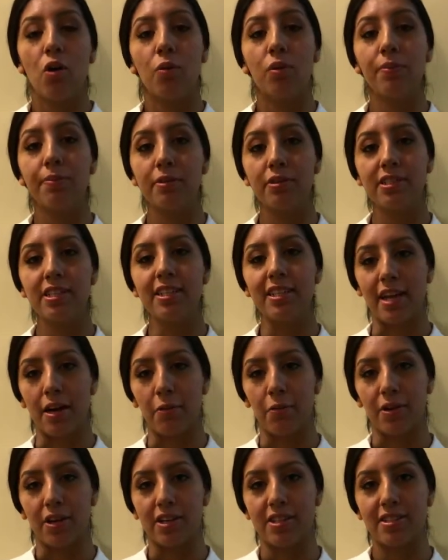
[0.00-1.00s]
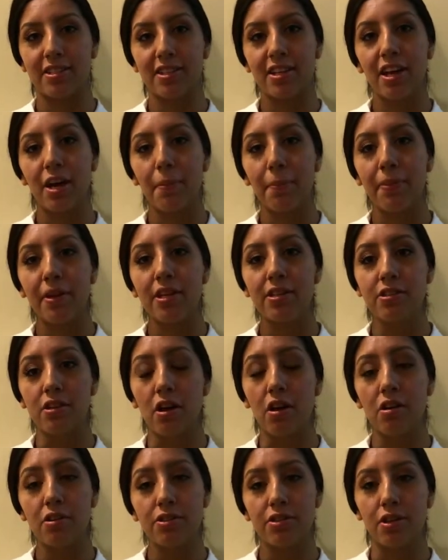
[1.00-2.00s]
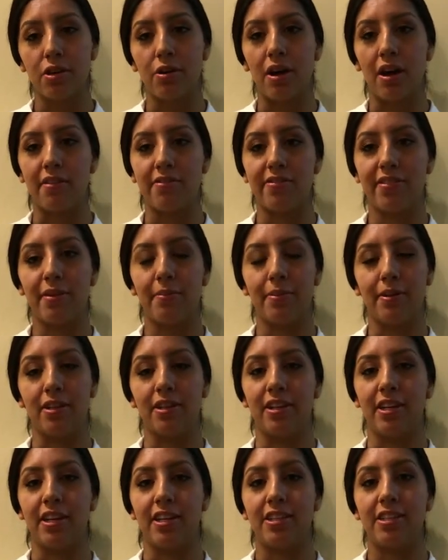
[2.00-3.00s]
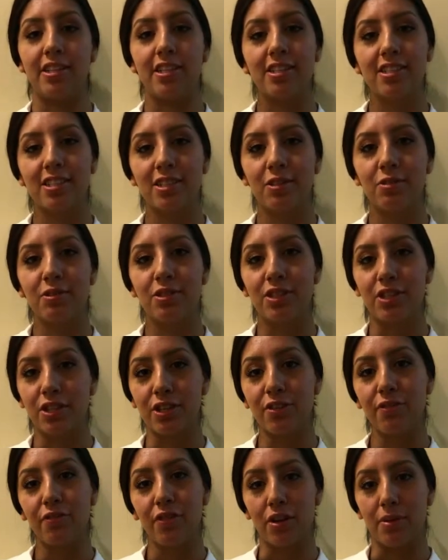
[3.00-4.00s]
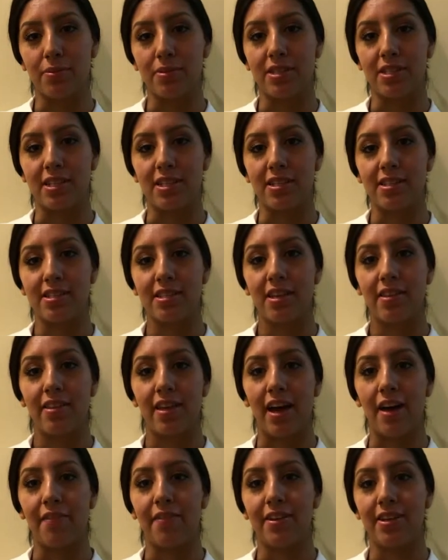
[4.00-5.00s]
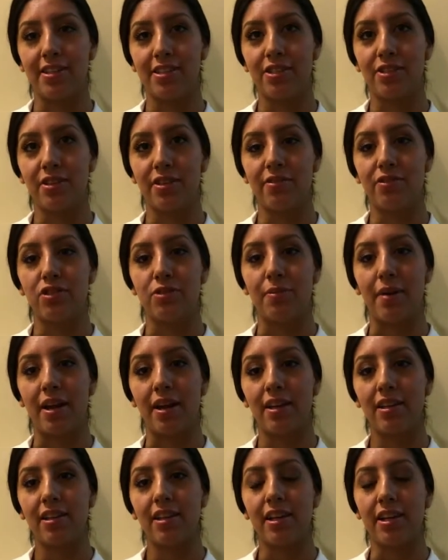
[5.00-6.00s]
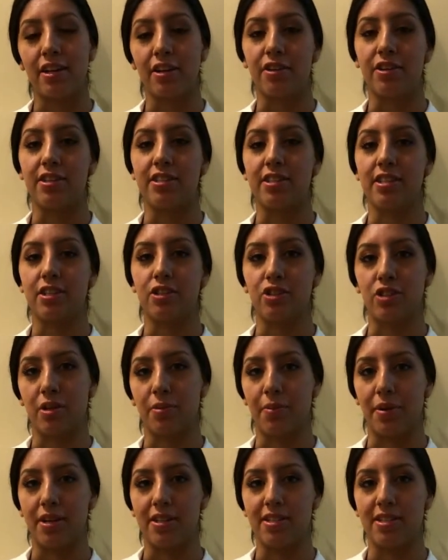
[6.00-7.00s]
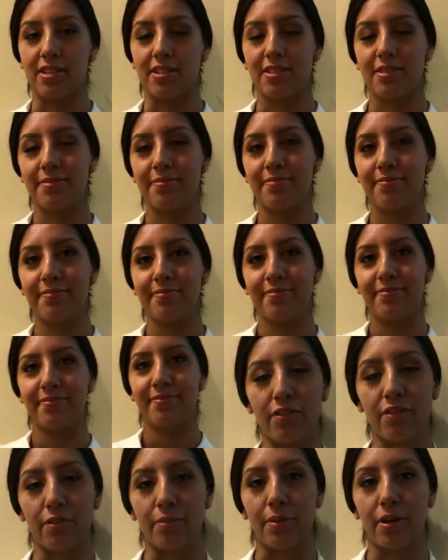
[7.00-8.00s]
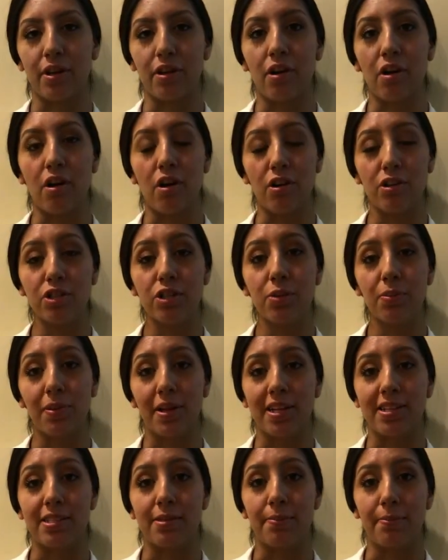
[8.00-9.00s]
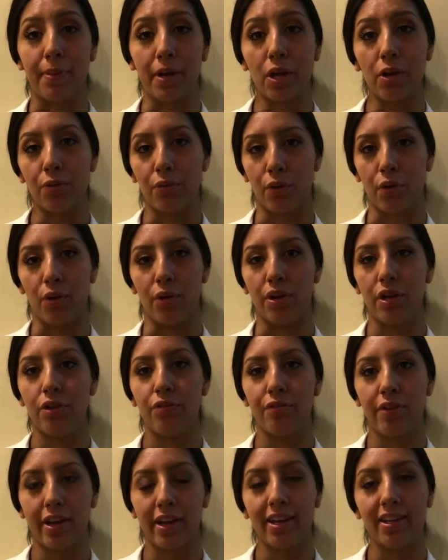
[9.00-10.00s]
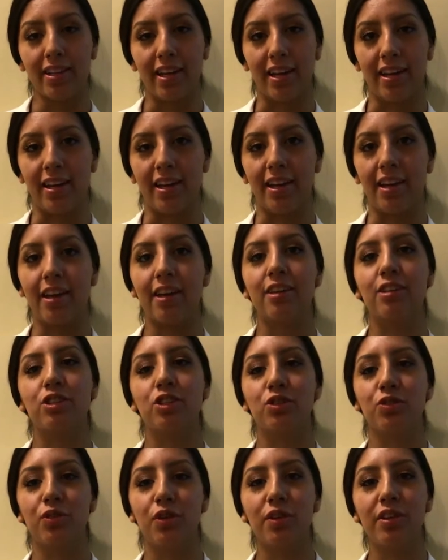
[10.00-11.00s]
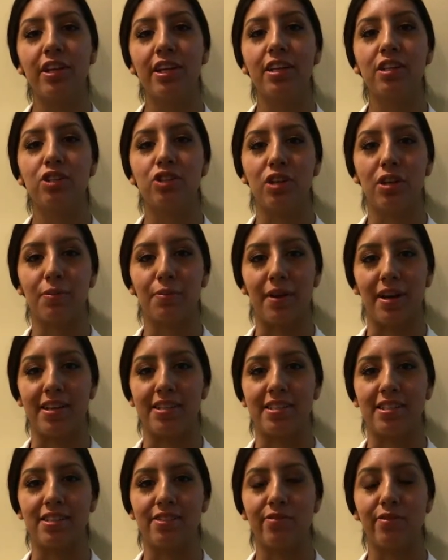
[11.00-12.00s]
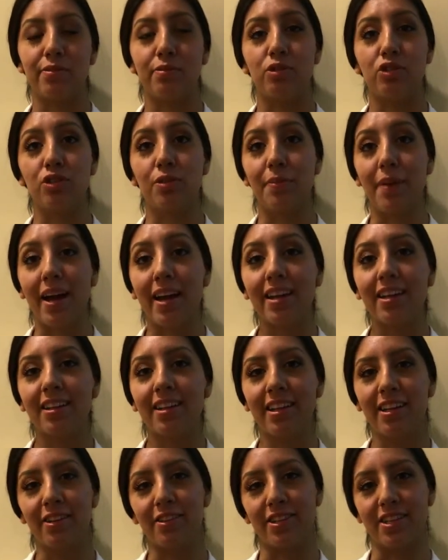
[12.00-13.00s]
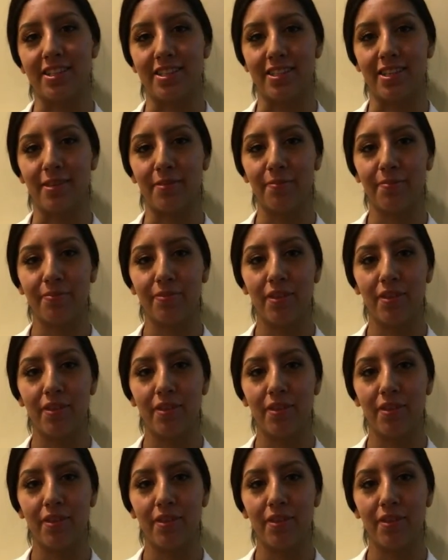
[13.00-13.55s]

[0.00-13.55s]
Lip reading: When building networks, companies also have the ability to exclude certain pharmacies that have a history of dramatically increasing drug prices. The government also plays a big role in regulating and controlling drug prices from dramatically increasing.